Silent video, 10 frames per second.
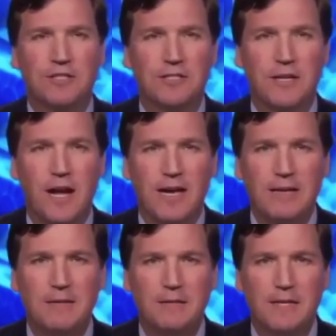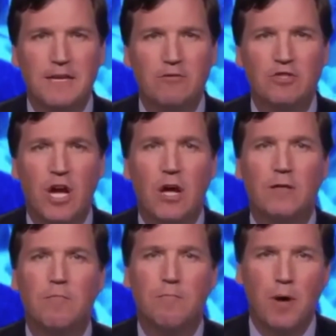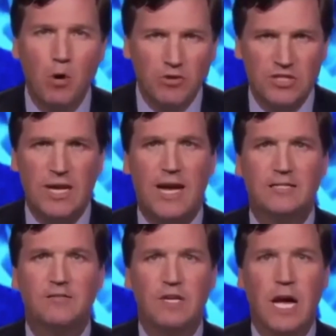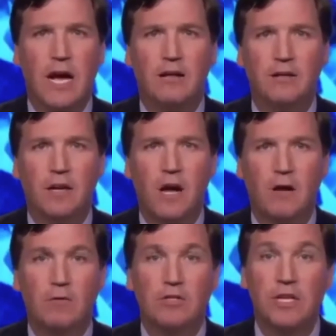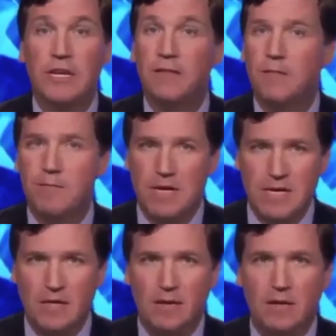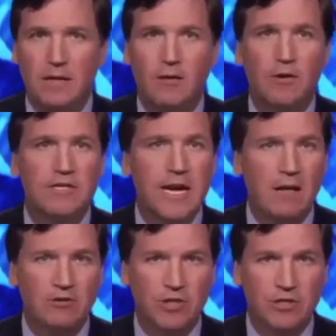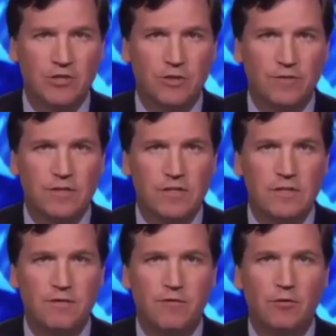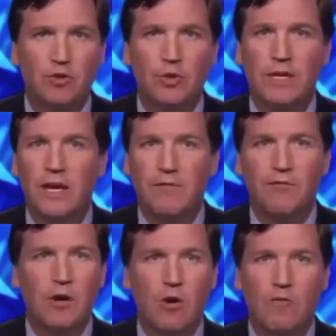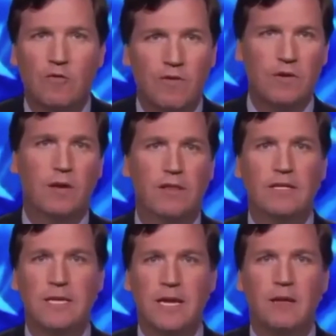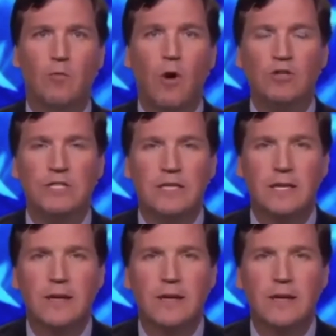Tonight. Leaders on both sides of the aisle in Congress, in the media, in our intelligence services, in virtually every overfunded think tank in Washington,